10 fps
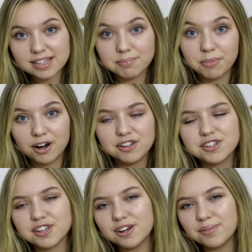in March,
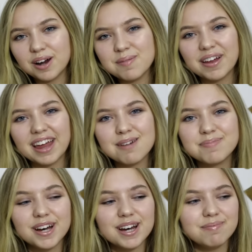so don't worry about that.
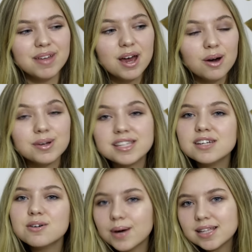But we
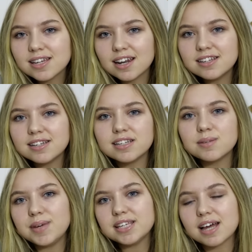still went to London
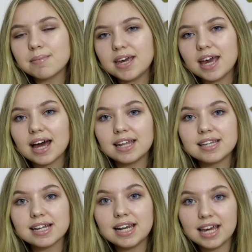to meet Sammy
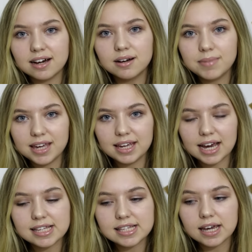and Leah, me and
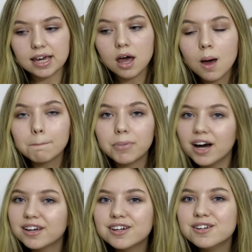Katie, but
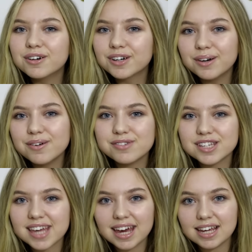I could not go with
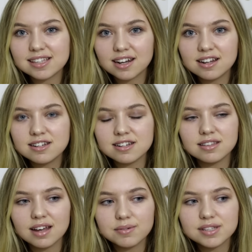just Katie to
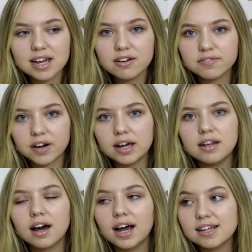London. That was
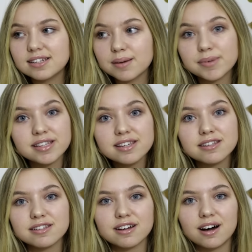terrifying. I had to get my
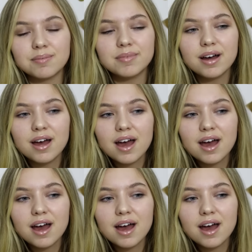sister to come.